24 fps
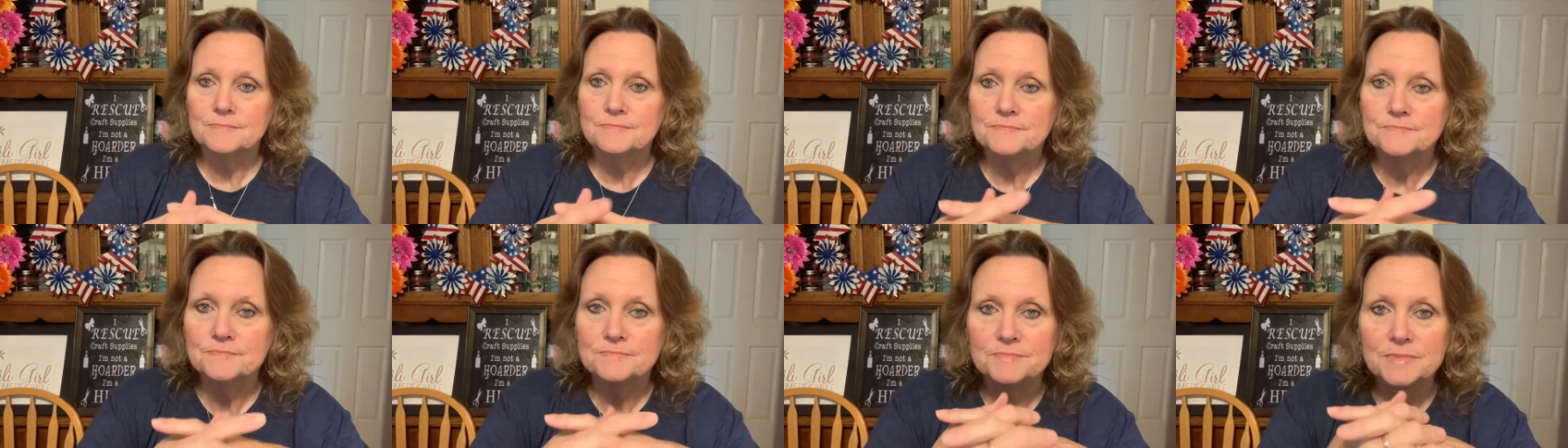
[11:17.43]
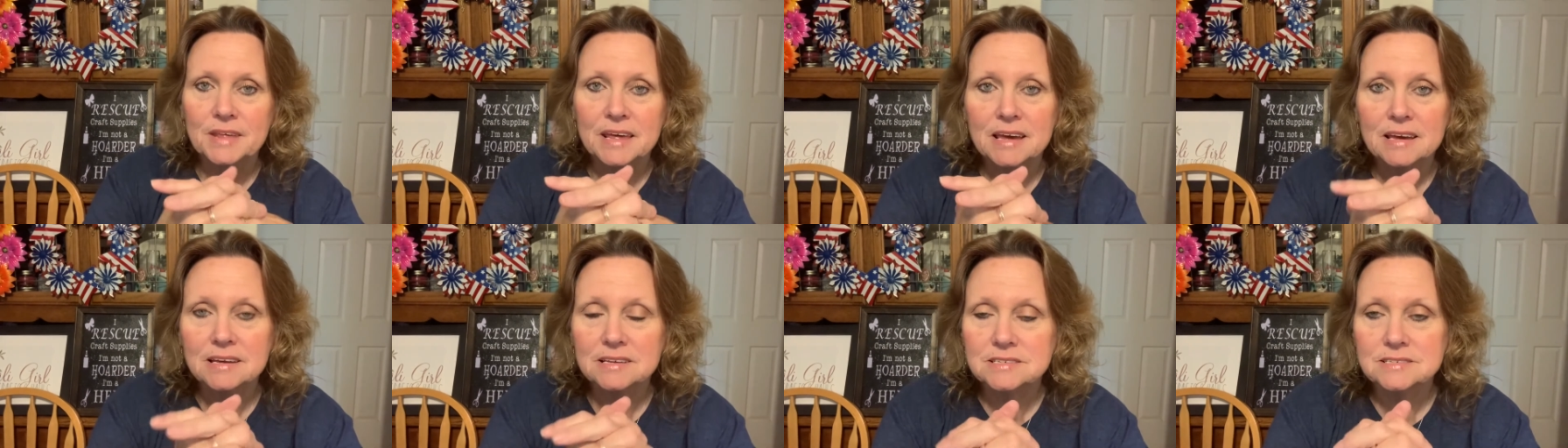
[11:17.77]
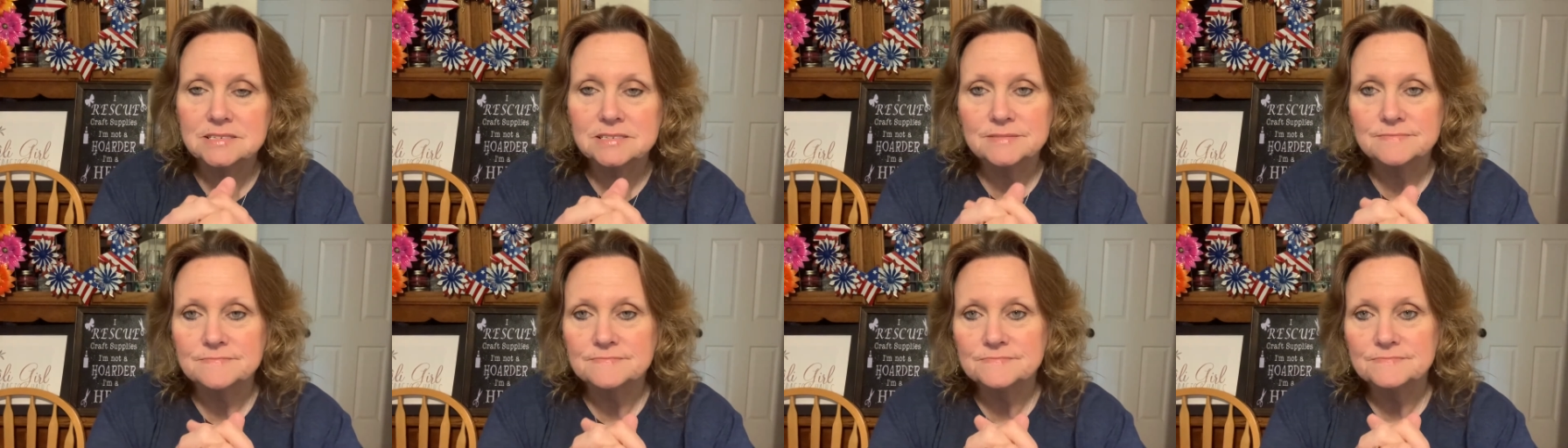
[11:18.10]

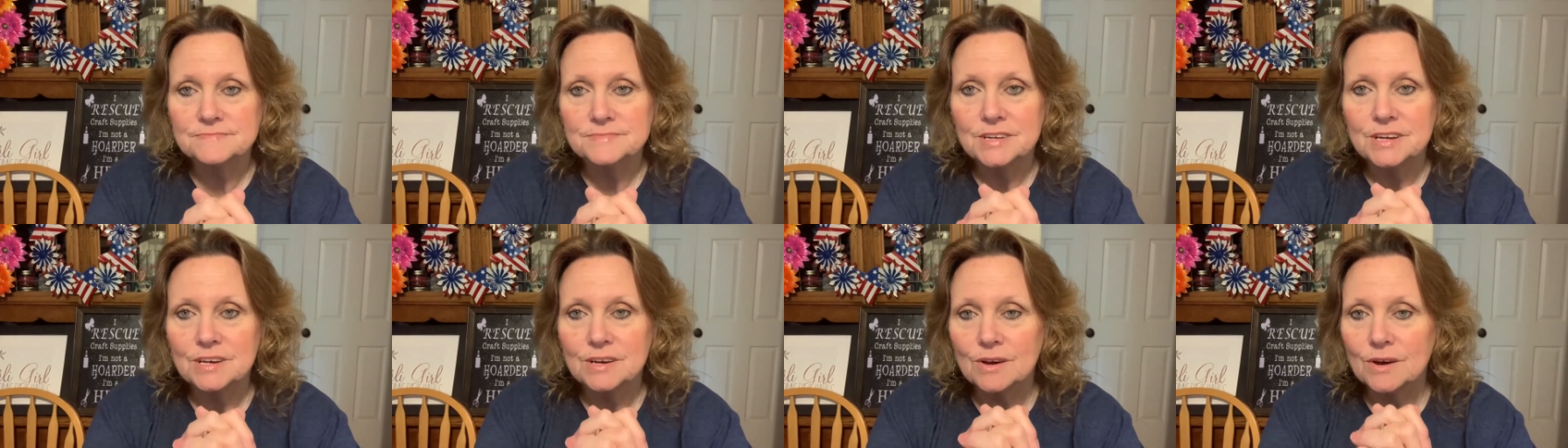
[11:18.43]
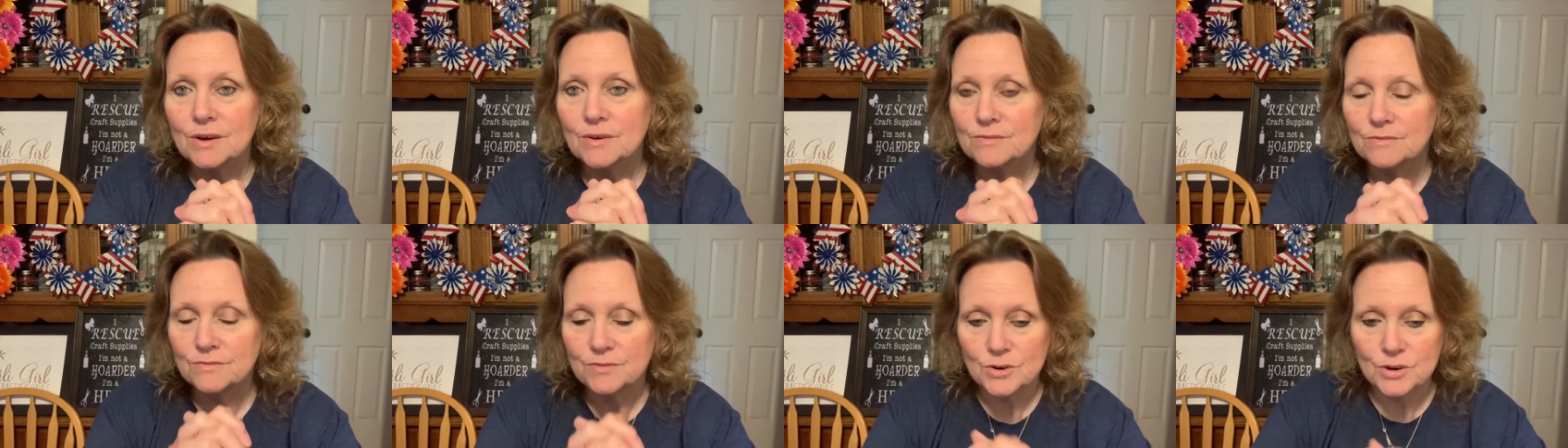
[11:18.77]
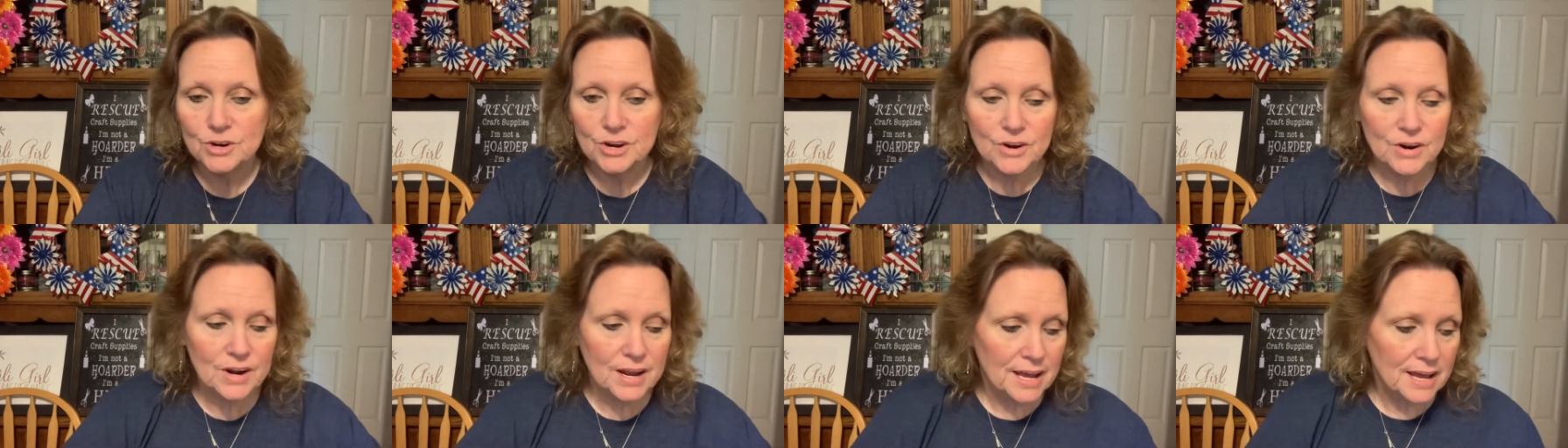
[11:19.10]
things, you know, for
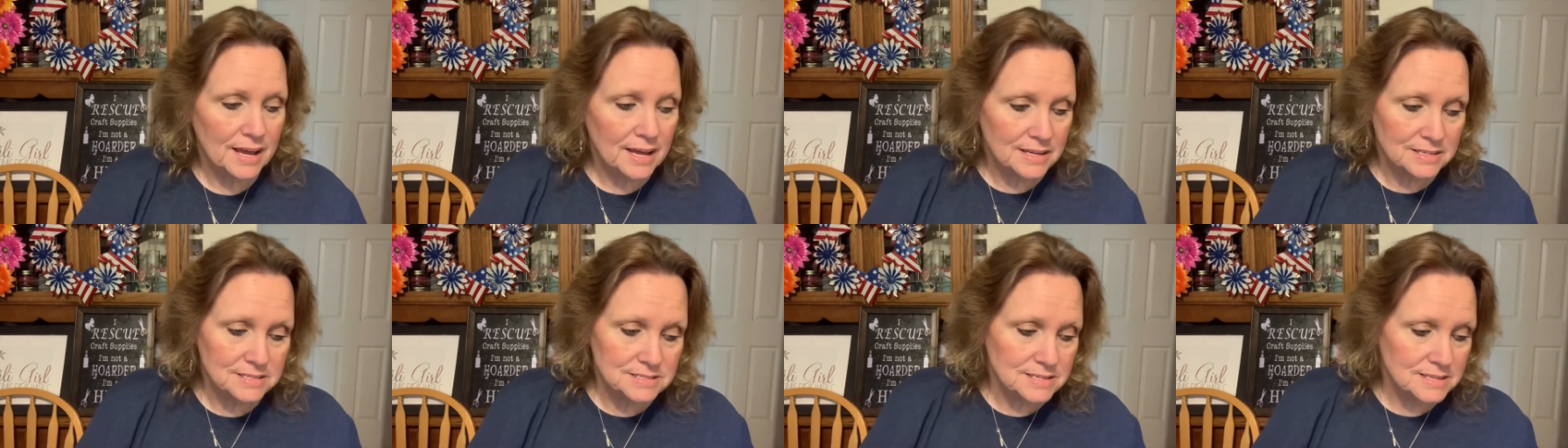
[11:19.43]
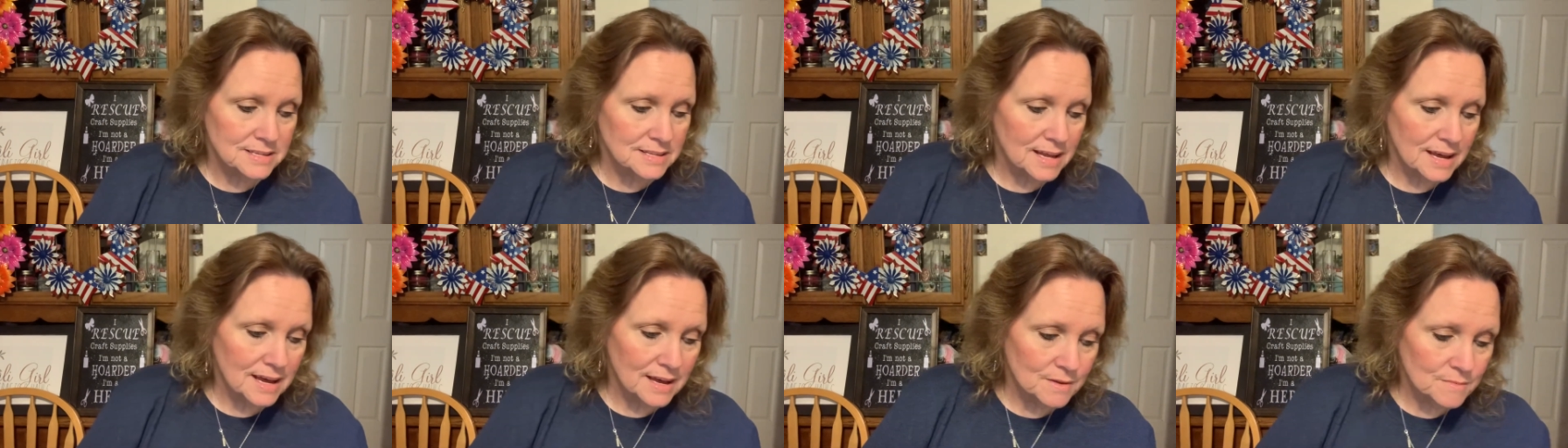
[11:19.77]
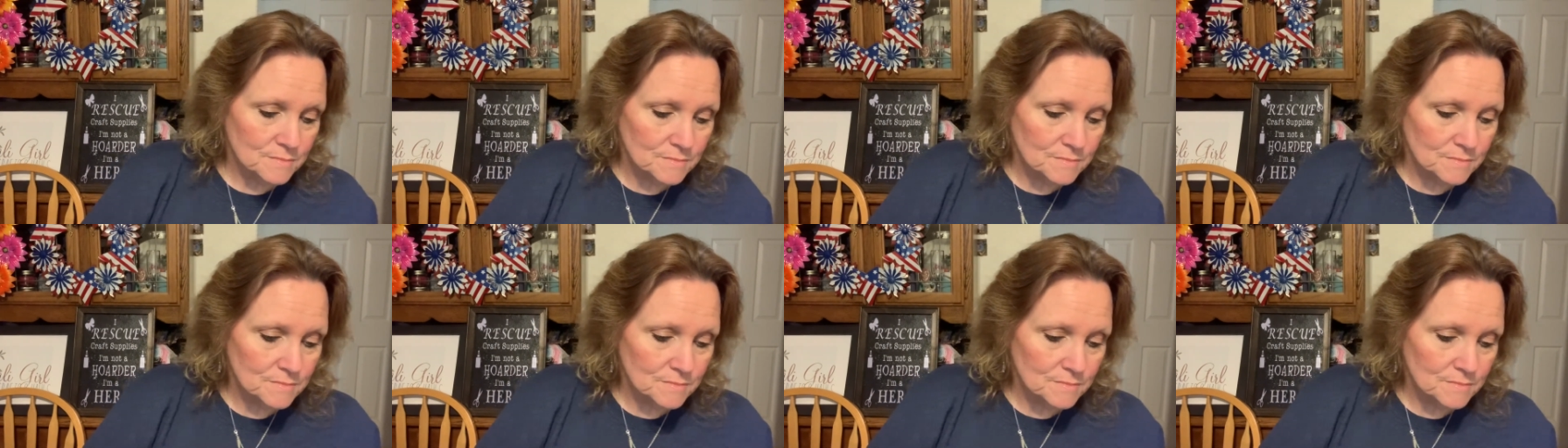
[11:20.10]
your hands and that.